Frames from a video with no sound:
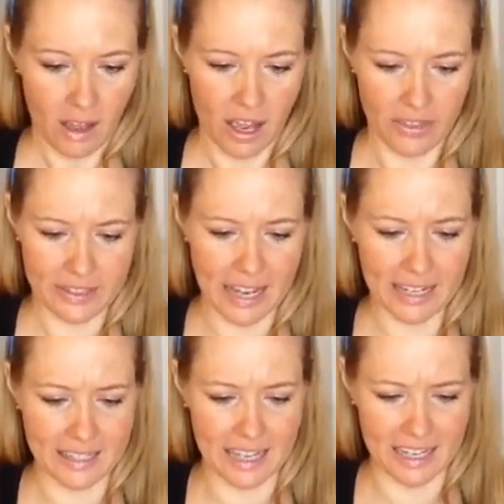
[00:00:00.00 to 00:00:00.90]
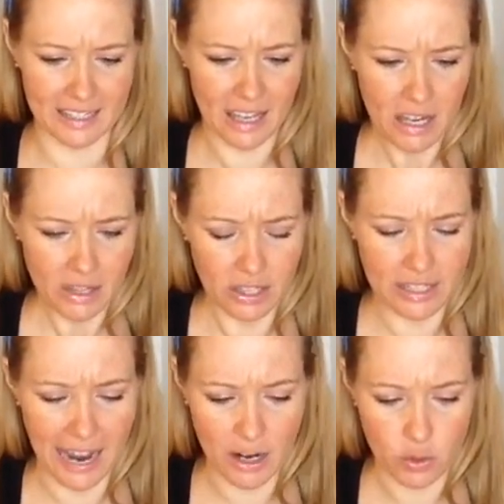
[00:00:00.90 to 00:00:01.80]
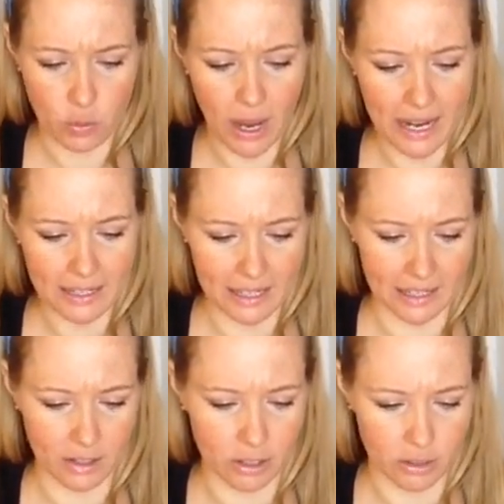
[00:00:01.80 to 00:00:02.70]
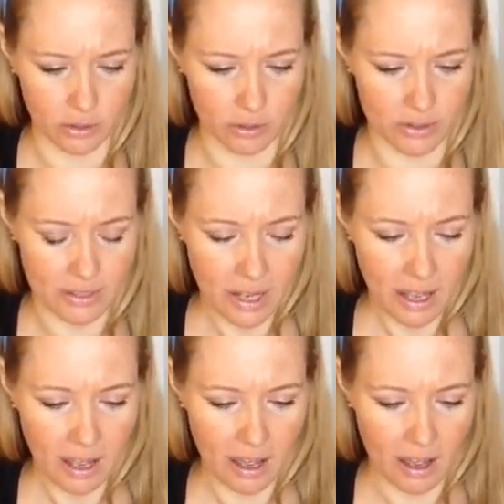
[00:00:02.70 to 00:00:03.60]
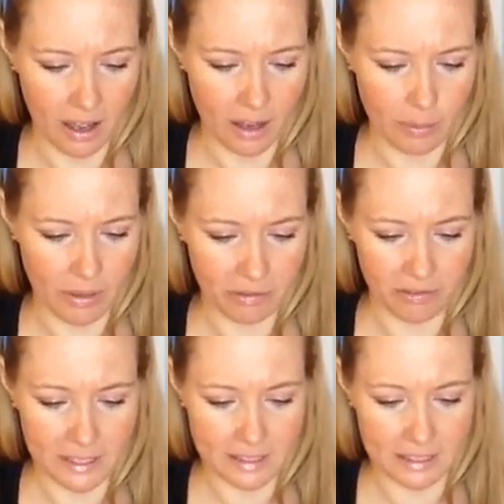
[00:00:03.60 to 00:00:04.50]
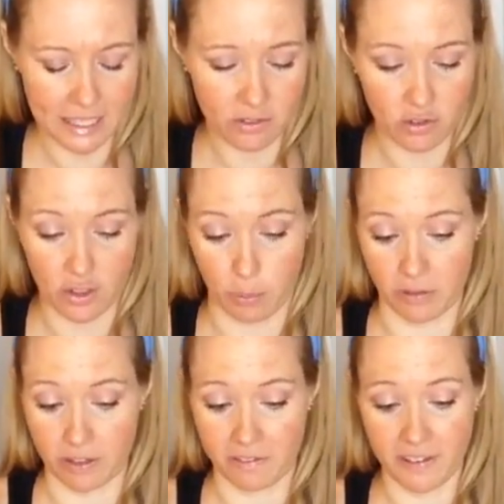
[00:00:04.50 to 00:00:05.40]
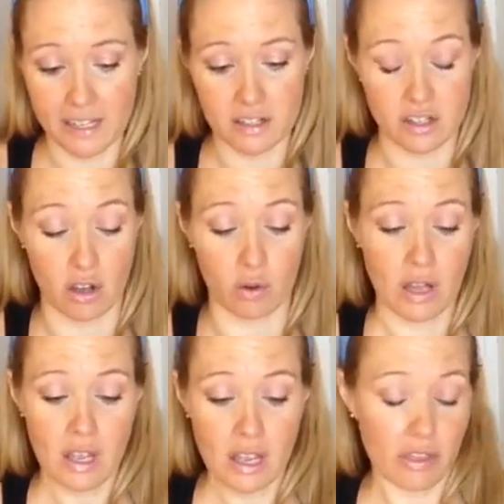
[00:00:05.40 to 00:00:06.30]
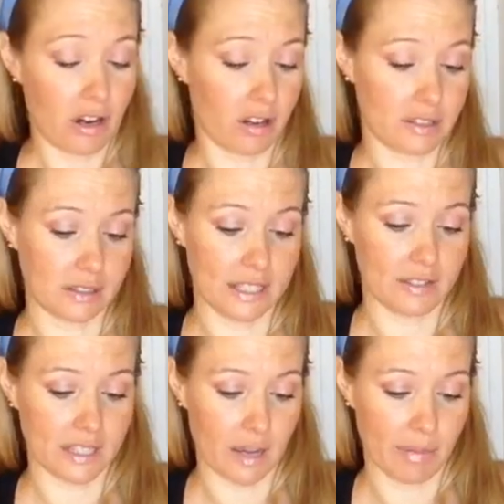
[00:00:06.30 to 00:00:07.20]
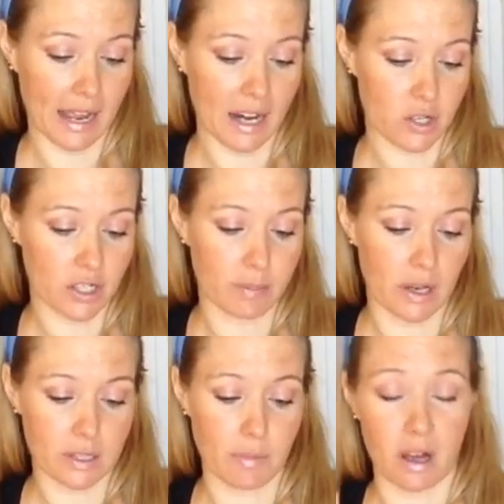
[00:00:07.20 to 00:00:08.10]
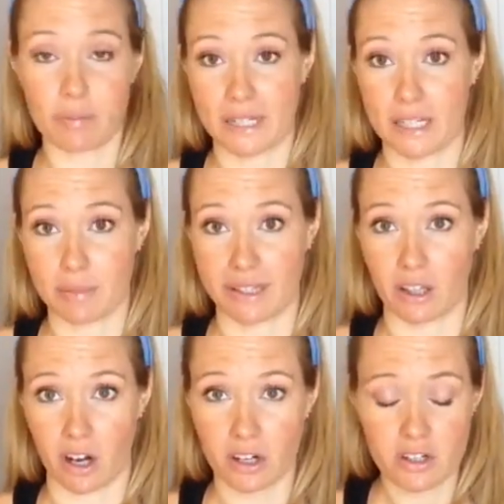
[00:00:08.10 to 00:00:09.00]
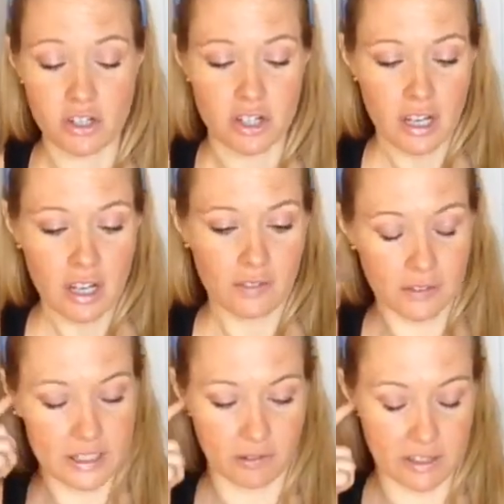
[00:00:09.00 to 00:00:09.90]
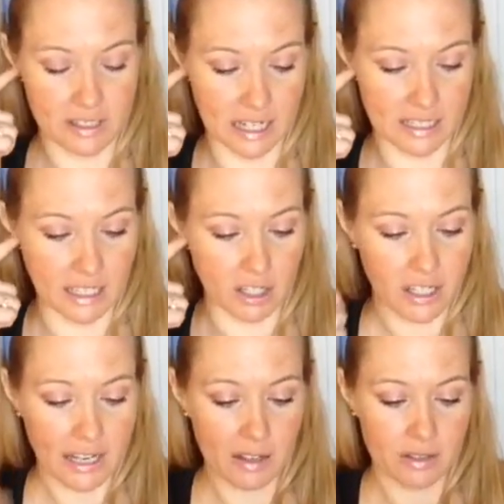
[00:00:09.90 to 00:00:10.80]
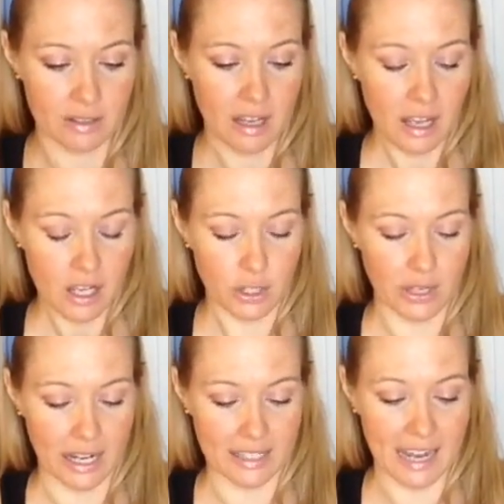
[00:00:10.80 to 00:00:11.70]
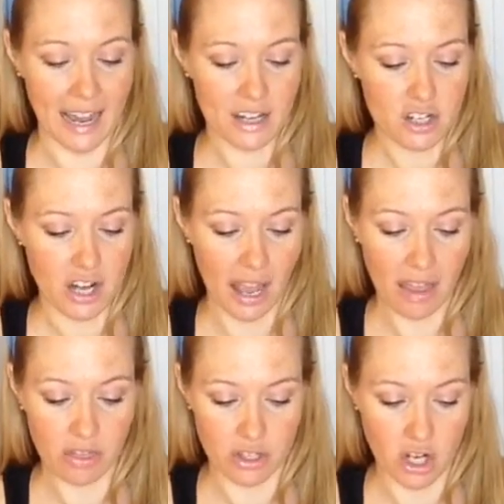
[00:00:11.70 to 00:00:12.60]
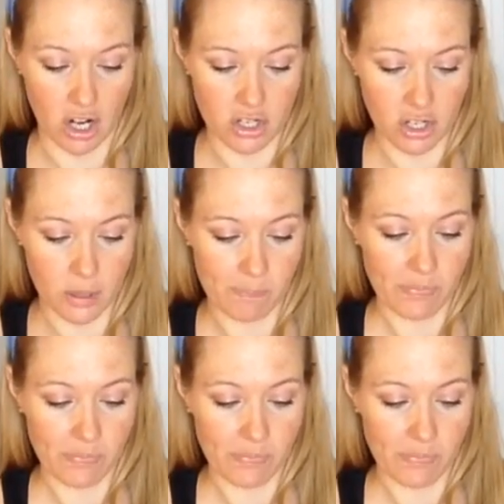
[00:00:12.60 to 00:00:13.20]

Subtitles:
On the side it says the Dash White. It includes fit sleeves for the perfect fit. So there are sleeves that come in extra small, small, medium, and large for different sized ear canals. You get a Dash and the charger.